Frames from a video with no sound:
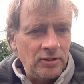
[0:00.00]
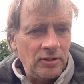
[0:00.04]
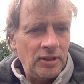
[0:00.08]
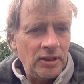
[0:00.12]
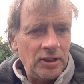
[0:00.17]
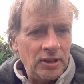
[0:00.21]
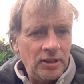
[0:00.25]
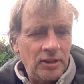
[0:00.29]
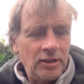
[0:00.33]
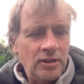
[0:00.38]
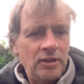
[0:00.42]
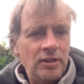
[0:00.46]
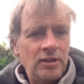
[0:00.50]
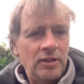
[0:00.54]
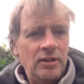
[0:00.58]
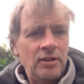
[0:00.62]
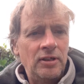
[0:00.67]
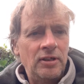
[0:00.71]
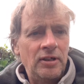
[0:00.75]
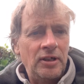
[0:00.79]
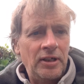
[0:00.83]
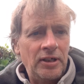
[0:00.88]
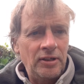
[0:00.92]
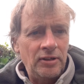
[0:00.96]

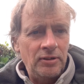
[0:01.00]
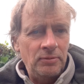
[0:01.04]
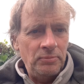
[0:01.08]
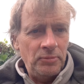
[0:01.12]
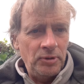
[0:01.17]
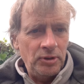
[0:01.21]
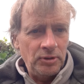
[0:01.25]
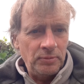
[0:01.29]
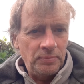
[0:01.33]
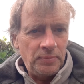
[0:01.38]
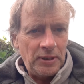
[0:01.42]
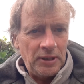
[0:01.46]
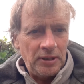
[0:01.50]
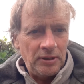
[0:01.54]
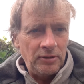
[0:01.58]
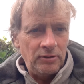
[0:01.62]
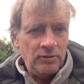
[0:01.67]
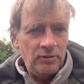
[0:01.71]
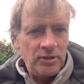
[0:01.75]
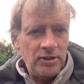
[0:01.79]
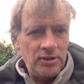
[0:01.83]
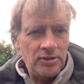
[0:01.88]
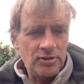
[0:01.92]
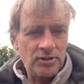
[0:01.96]
like the milk
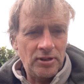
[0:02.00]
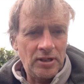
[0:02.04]
powder is.